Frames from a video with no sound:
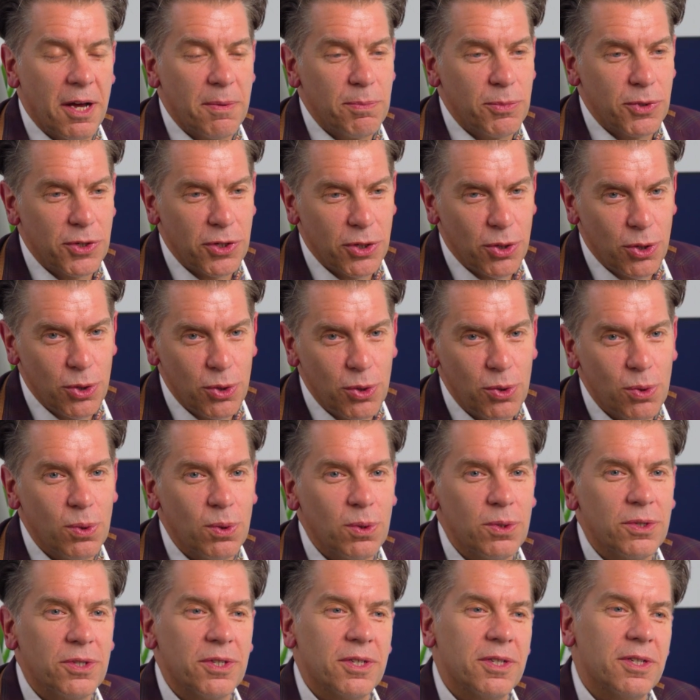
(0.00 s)

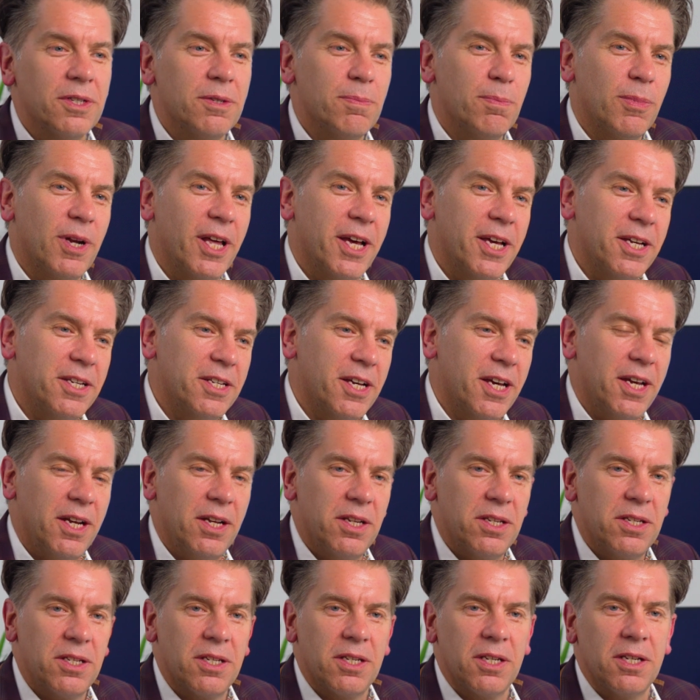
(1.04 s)
schools and play
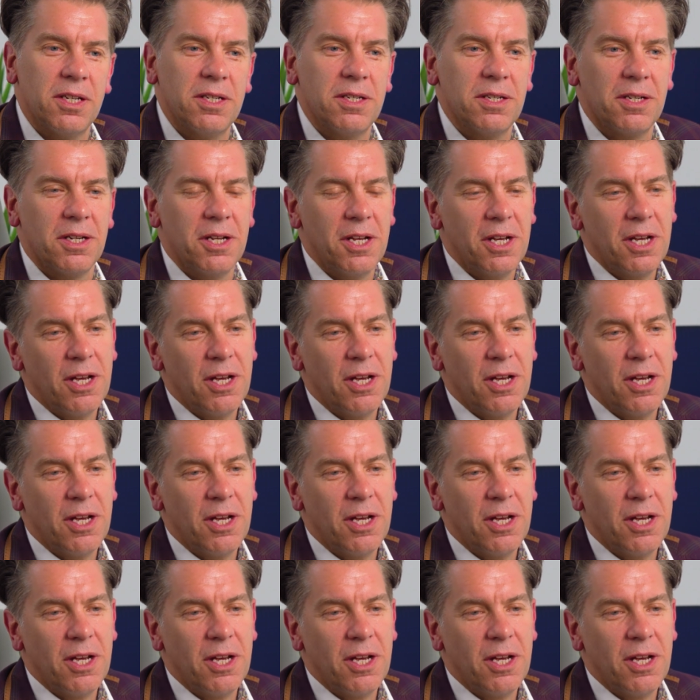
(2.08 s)
dates and